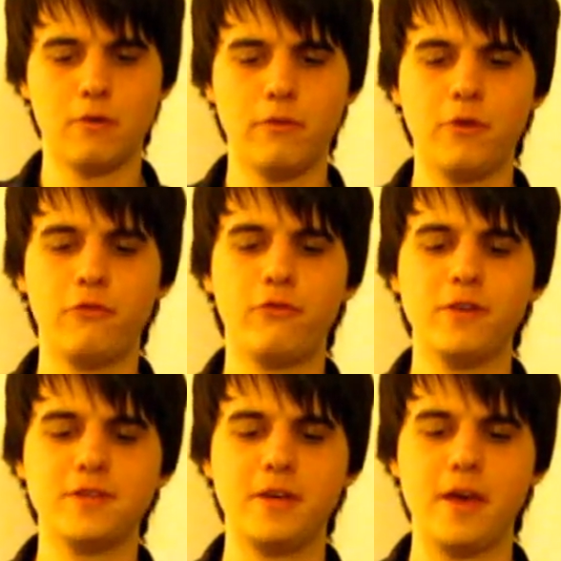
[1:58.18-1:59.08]
Very
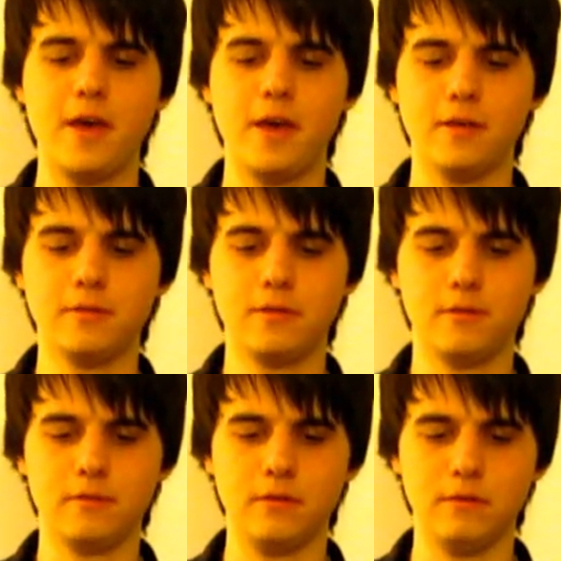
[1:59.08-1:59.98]
fizzy head.
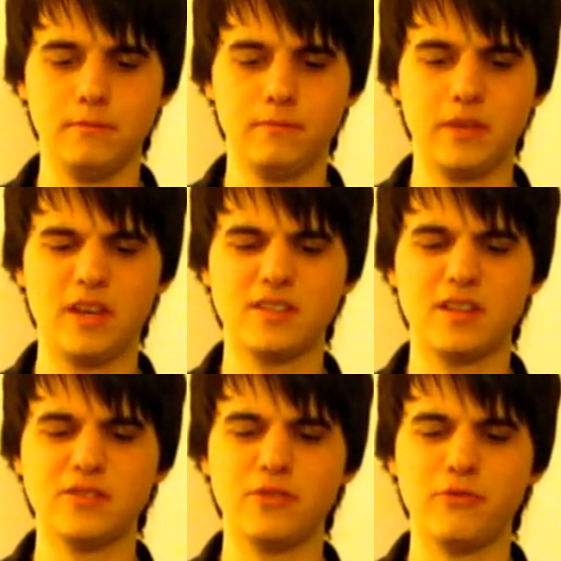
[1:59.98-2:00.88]
Guess
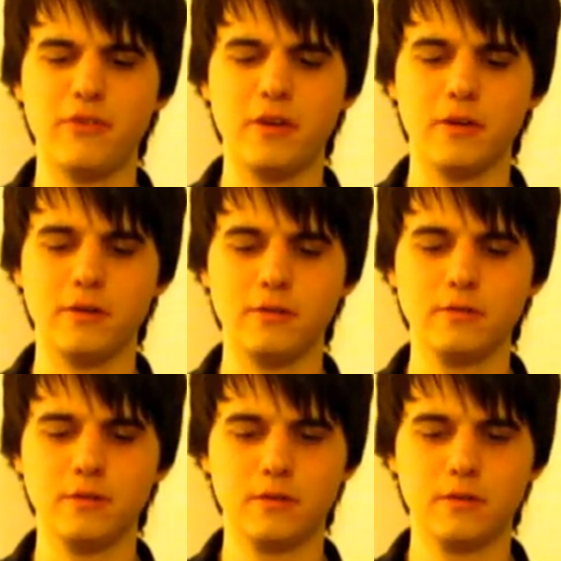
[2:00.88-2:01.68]
that's not very good.